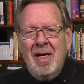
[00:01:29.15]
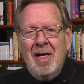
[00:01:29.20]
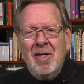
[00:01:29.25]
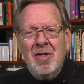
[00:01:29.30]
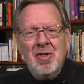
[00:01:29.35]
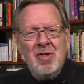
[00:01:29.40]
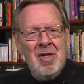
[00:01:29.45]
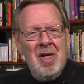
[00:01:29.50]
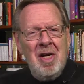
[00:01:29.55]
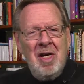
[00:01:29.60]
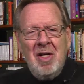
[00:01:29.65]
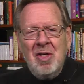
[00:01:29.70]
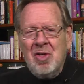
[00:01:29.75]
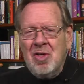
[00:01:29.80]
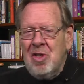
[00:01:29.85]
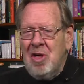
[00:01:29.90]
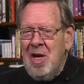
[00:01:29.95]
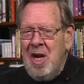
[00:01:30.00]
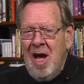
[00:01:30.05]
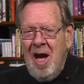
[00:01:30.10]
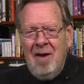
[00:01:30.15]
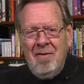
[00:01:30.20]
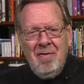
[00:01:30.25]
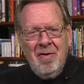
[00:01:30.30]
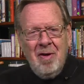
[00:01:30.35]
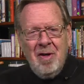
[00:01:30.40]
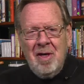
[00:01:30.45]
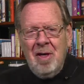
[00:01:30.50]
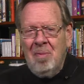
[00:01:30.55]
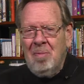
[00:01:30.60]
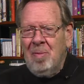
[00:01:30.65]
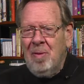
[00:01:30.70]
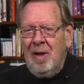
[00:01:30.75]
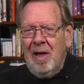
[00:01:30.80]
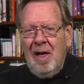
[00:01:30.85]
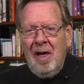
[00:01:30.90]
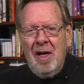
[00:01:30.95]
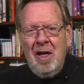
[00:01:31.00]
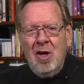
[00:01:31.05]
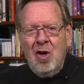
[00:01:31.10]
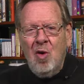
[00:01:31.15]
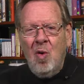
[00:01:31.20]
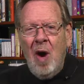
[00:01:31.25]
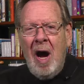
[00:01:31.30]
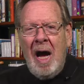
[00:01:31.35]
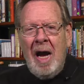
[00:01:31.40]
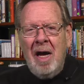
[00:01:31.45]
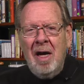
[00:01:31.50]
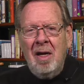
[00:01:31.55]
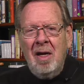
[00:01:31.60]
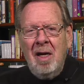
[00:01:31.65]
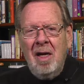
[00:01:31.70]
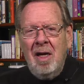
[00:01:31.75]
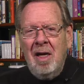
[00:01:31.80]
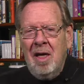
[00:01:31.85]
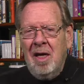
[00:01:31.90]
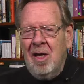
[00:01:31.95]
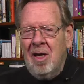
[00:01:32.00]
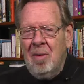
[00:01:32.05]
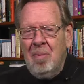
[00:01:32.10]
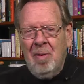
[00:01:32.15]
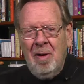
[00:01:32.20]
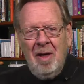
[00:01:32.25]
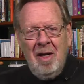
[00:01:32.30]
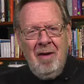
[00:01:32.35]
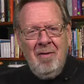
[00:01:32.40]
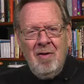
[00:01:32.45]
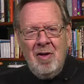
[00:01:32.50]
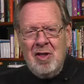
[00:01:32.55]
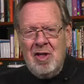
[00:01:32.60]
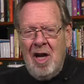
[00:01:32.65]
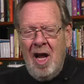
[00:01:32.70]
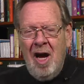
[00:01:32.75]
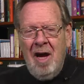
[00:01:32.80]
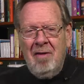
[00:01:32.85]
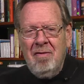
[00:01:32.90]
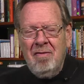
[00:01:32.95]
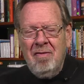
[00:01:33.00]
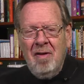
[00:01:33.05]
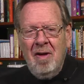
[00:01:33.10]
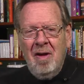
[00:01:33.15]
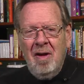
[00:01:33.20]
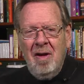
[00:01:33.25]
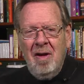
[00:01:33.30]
Sin is never completely quiet in a believer's life.